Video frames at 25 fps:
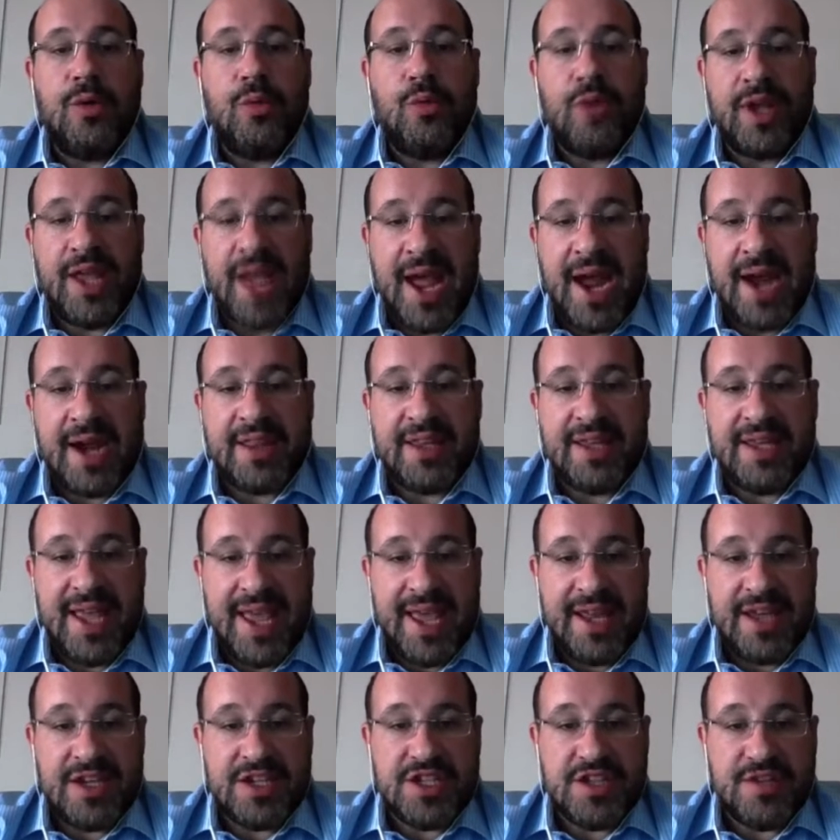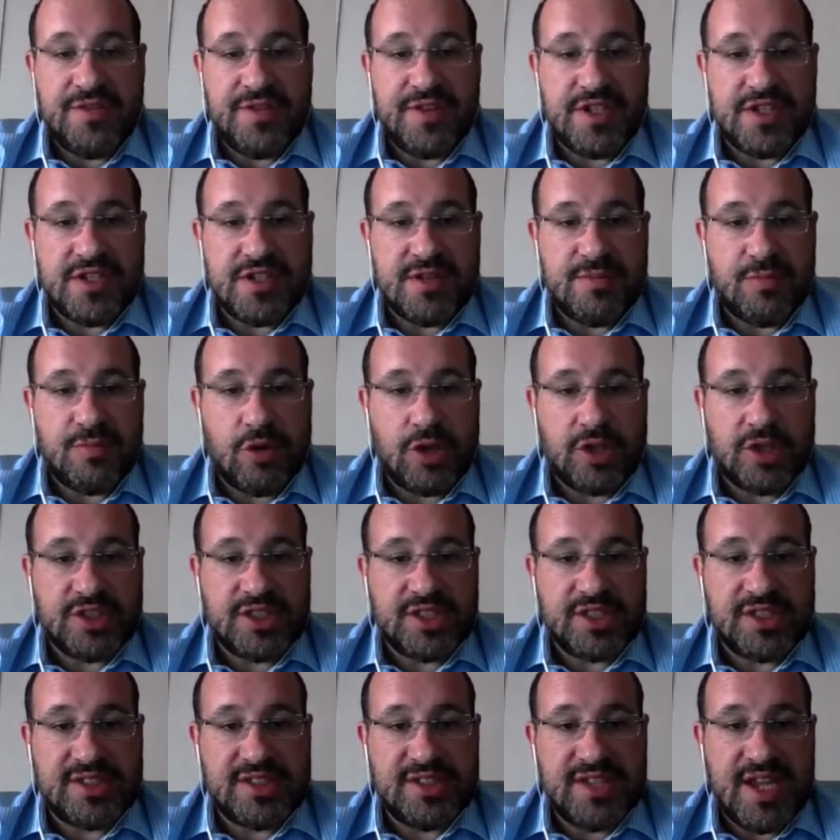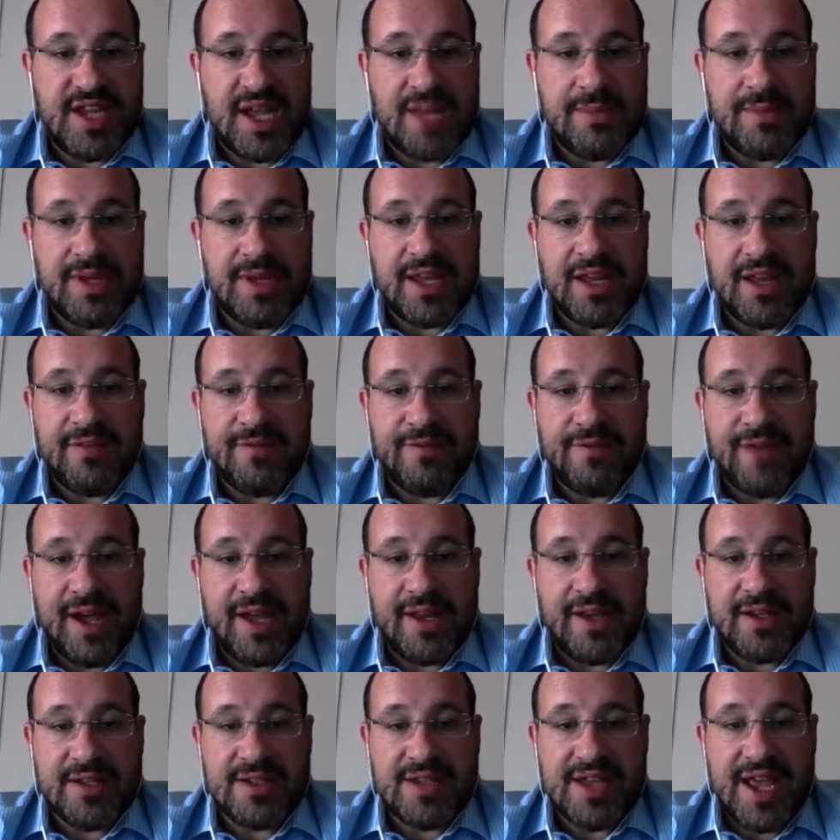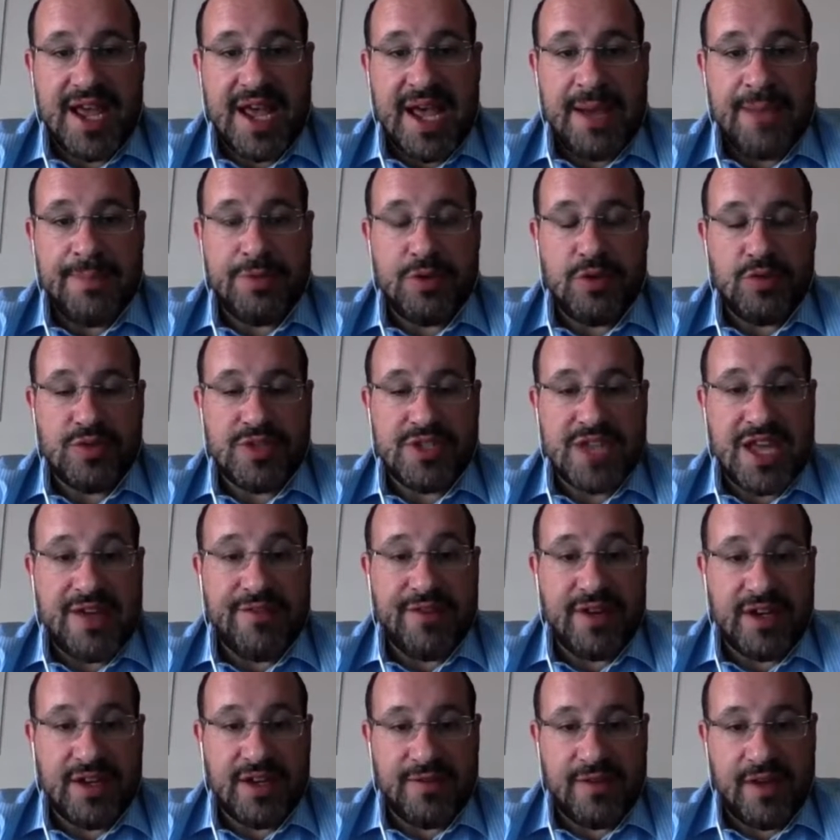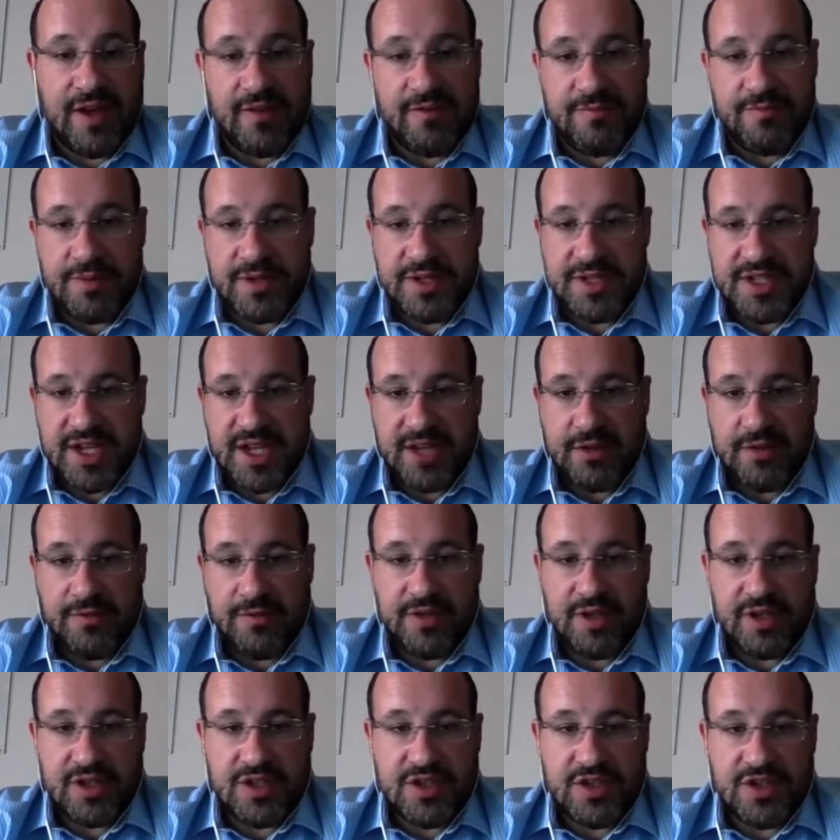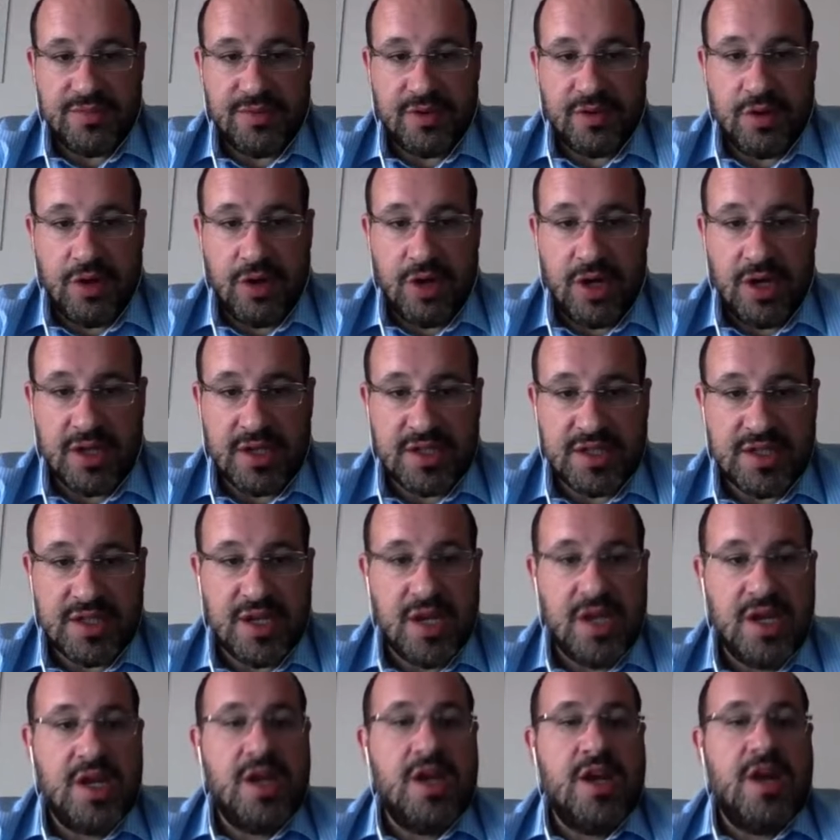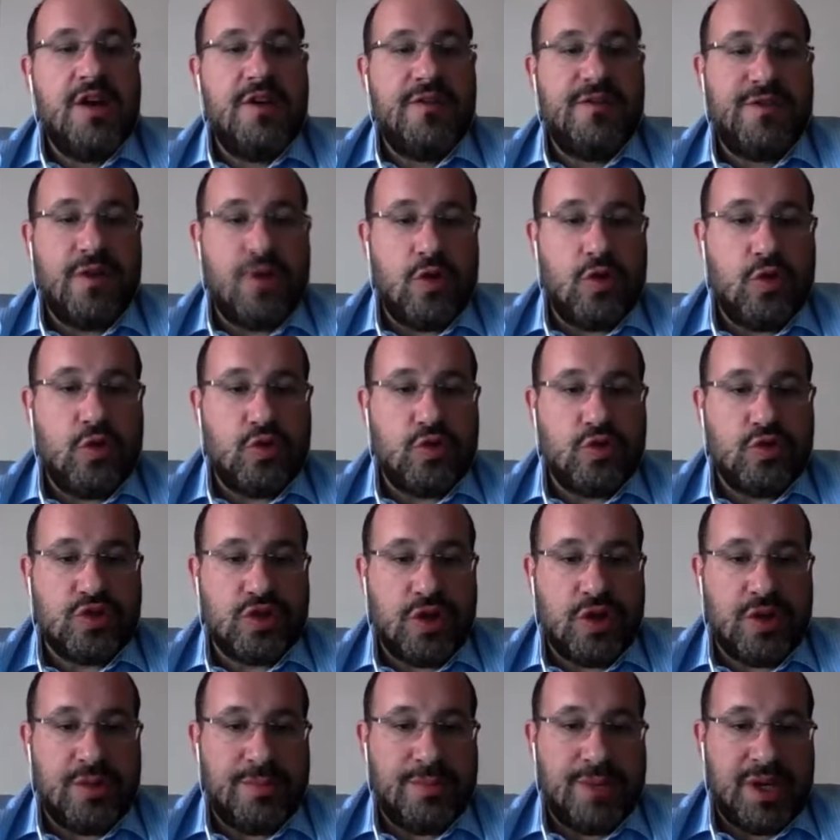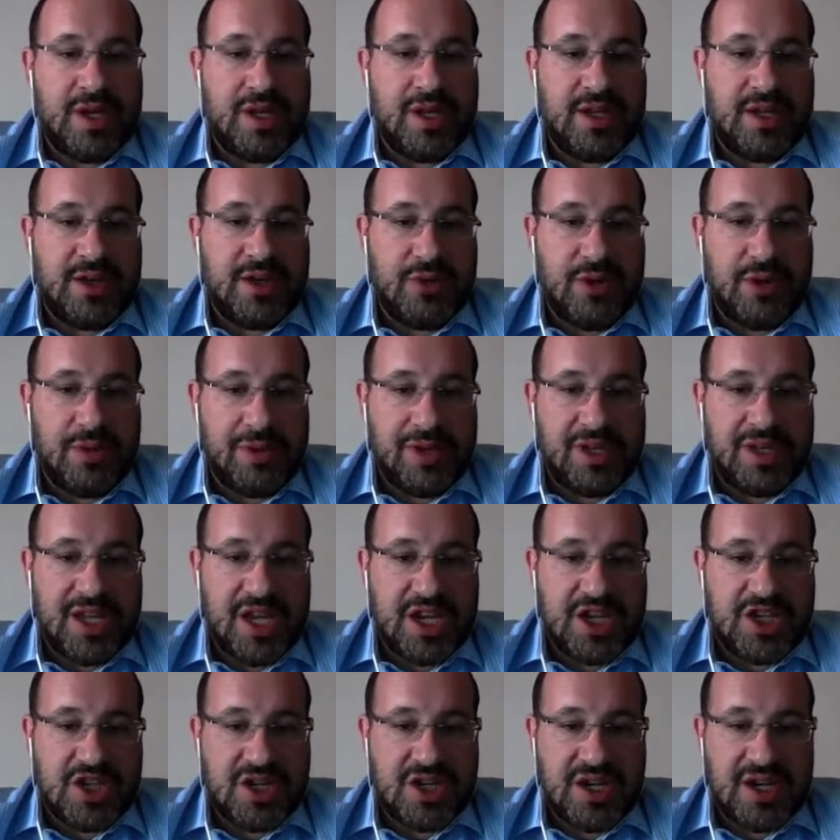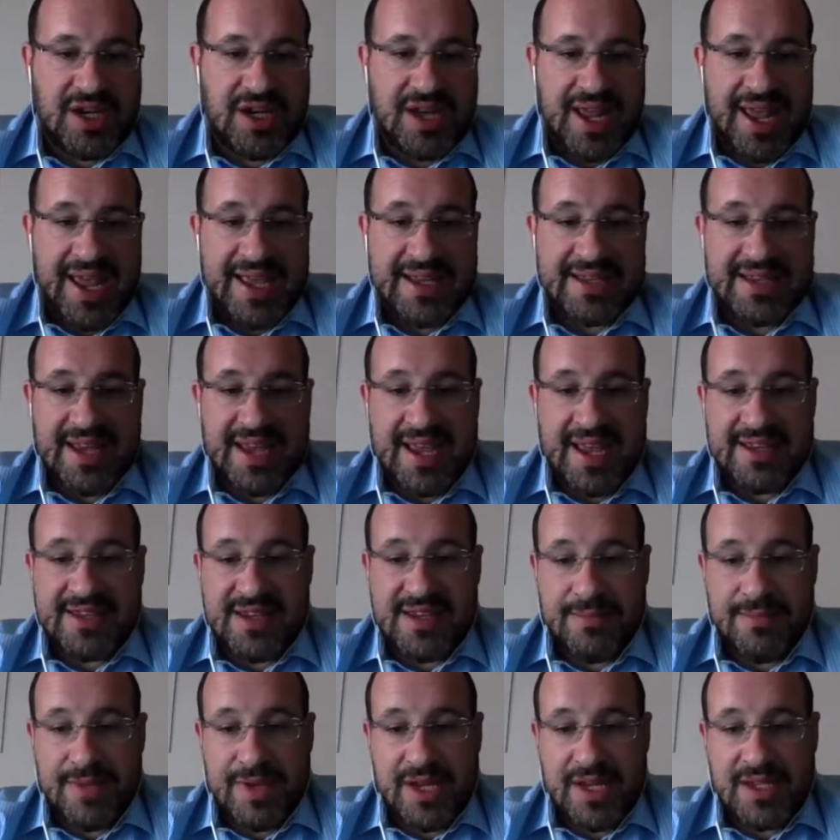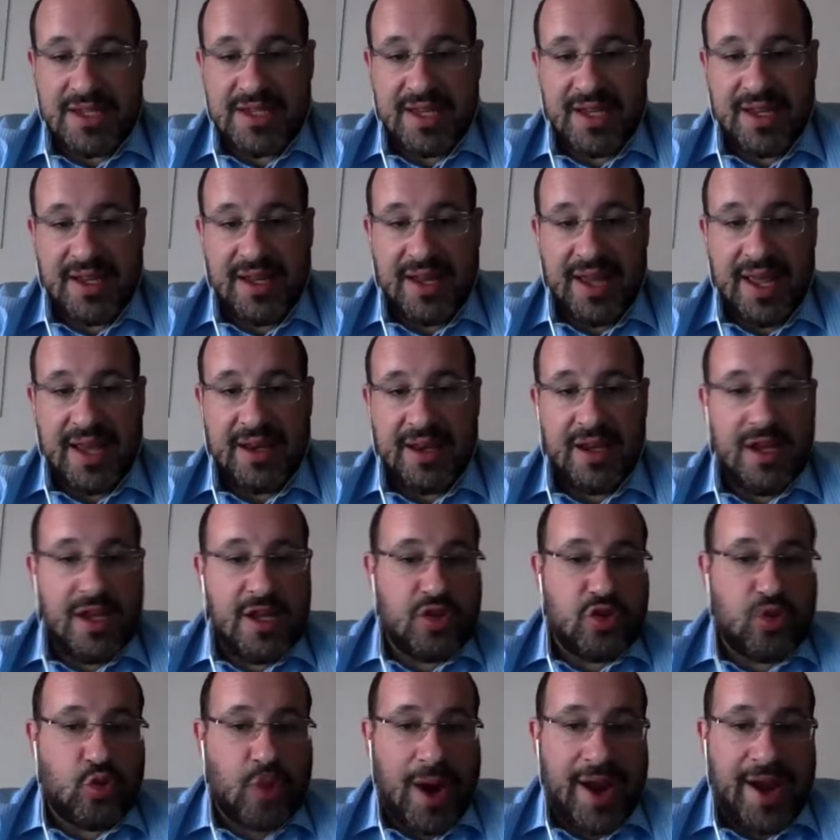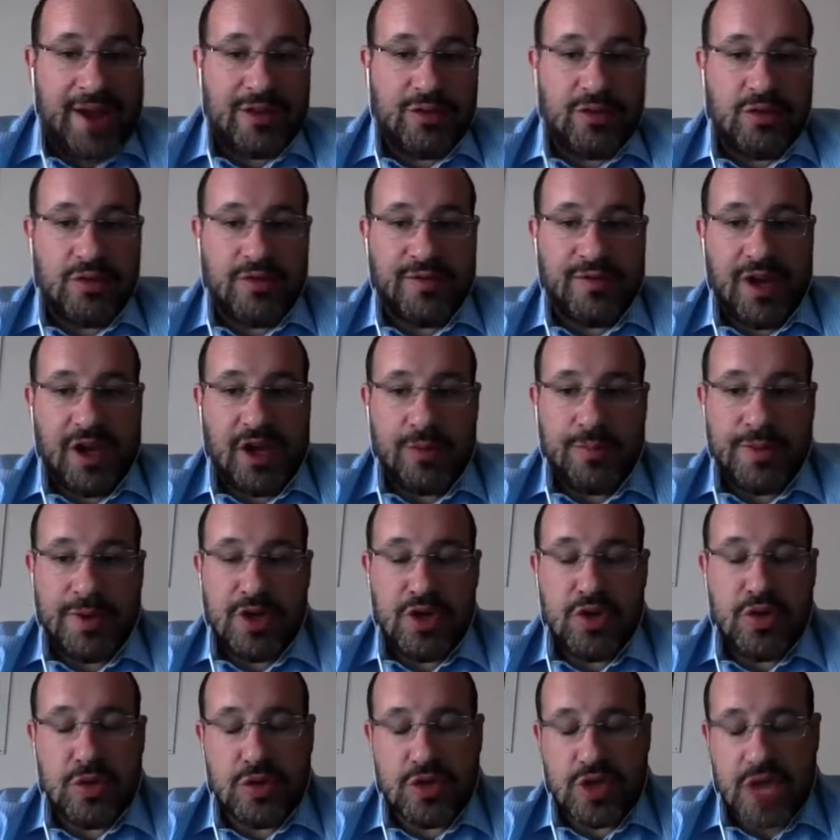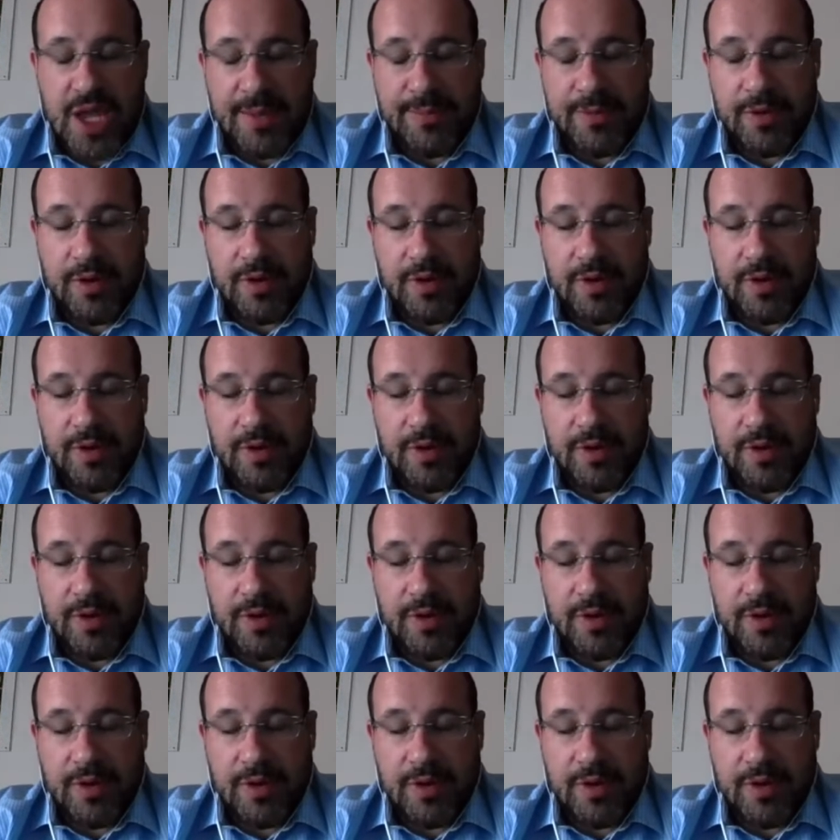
regarding energy efficiency projects, the EIB can finance up to 75% of the eligible costs, focus on building rehabilitation and SMEs, and then trying to develop a new set